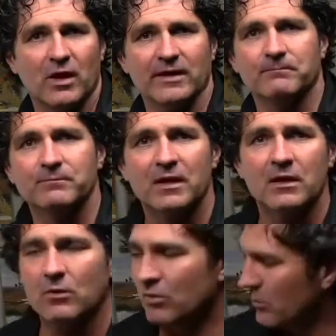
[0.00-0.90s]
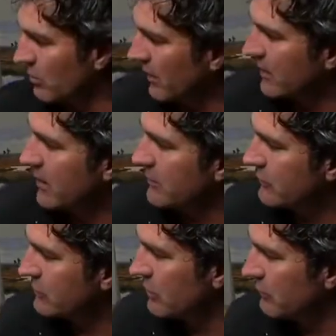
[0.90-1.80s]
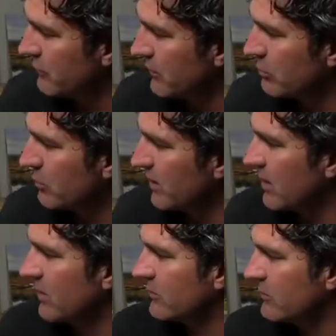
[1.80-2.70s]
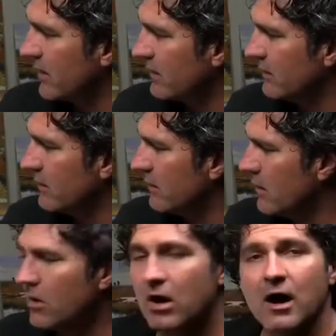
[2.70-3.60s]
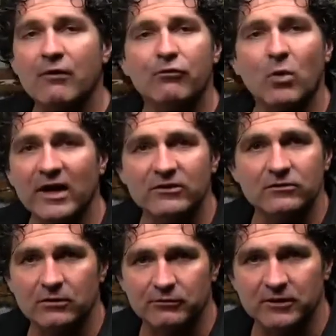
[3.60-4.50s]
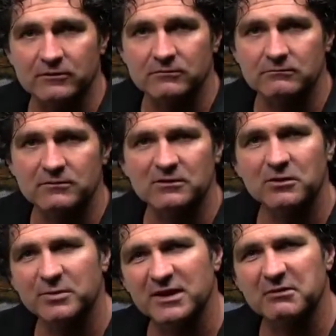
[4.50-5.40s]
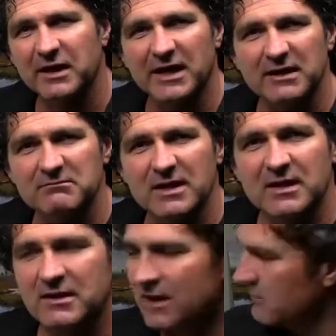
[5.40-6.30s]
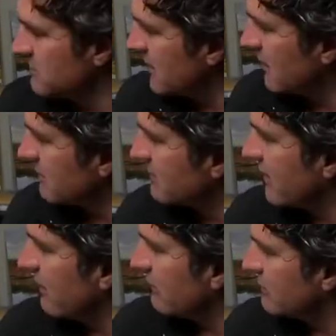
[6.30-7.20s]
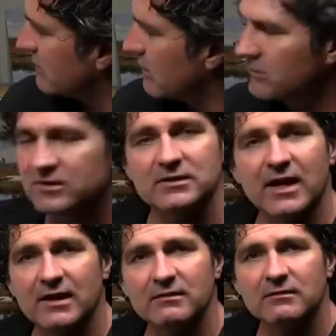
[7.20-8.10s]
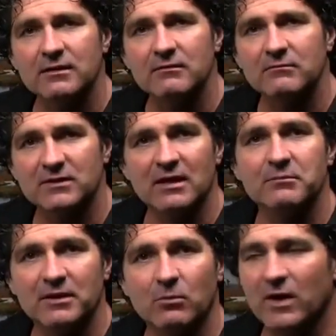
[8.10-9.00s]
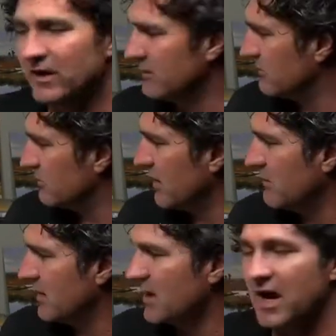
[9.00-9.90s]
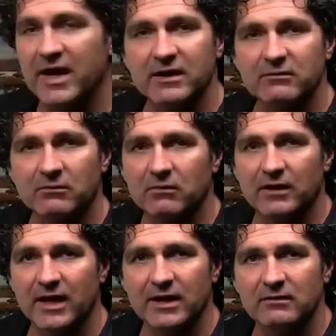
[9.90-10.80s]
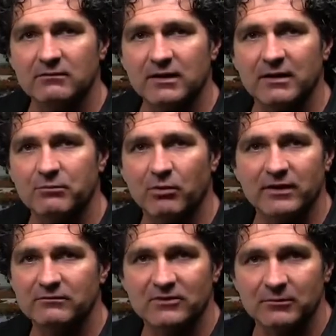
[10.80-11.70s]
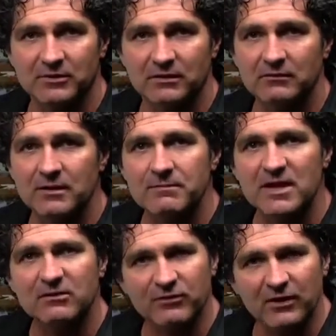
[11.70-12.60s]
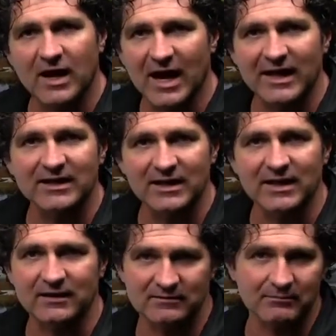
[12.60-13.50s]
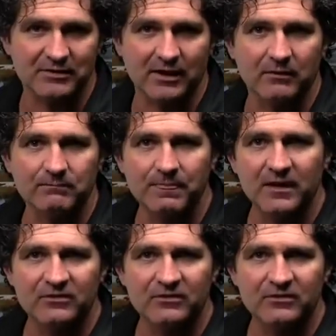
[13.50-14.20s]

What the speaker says: white. When we're working on this surface, we're working on a slightly off-white surface. It's a little bit grayed. I would say on the scale of 0 to 10, 10 being white, this is maybe a 9 or an 8, 9 point something. It's very high key, it's up there.